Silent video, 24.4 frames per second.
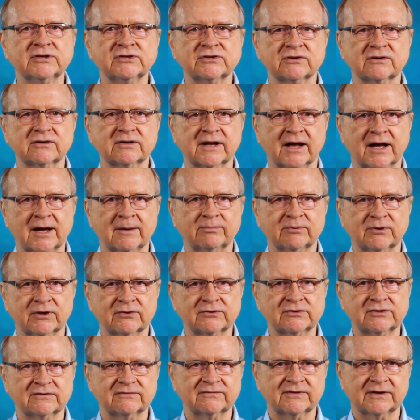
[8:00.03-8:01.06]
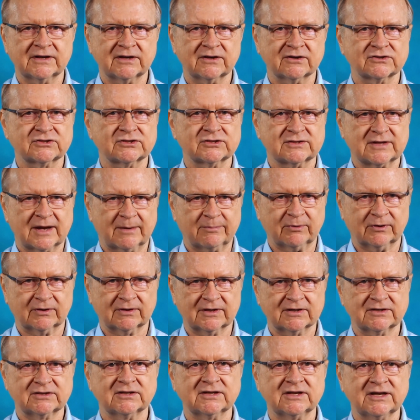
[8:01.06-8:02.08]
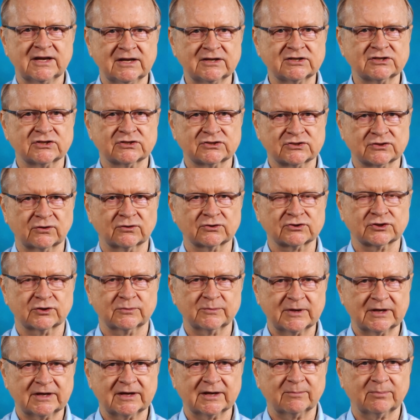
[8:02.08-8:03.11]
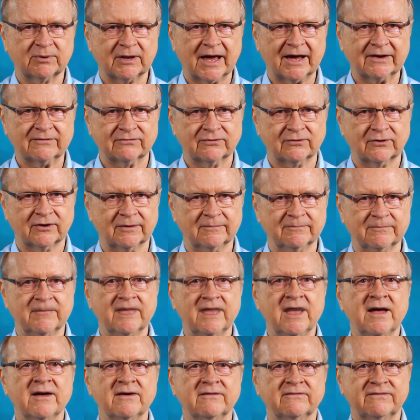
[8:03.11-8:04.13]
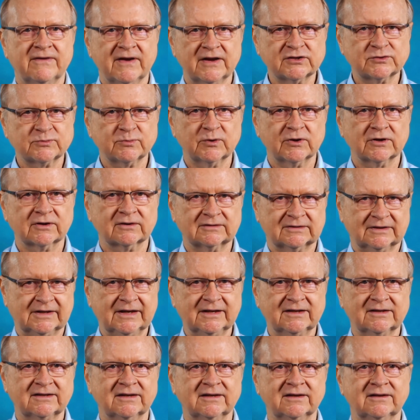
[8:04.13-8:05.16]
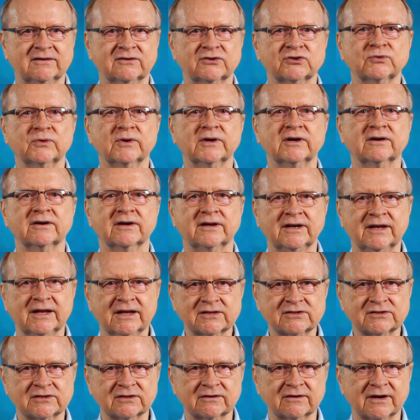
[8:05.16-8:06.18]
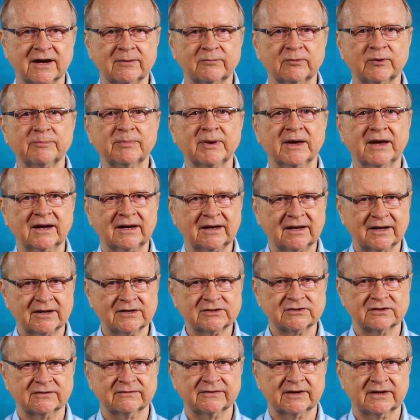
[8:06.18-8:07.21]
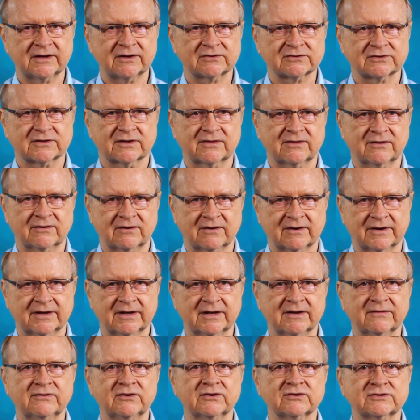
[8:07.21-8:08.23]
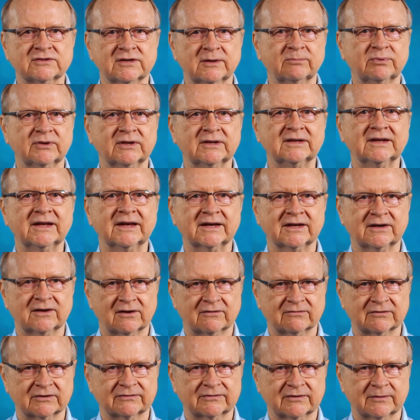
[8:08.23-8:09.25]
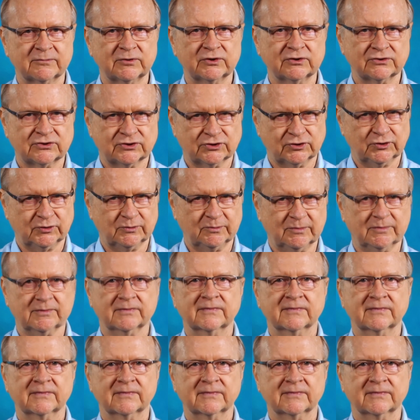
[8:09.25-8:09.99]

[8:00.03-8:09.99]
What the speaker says: sure to upload your videos separately to each social media platform. Facebook, LinkedIn, Twitter, and Instagram will penalize your video's authority if you simply link it over from YouTube.